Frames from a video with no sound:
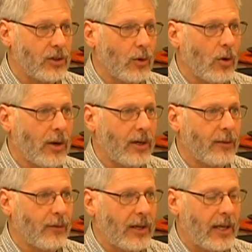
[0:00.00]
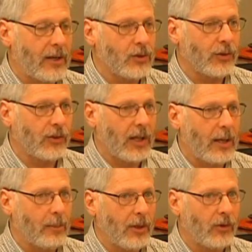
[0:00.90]
your audited financial
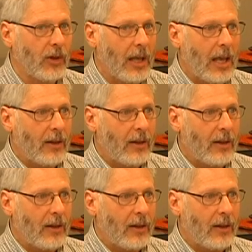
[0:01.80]
statements,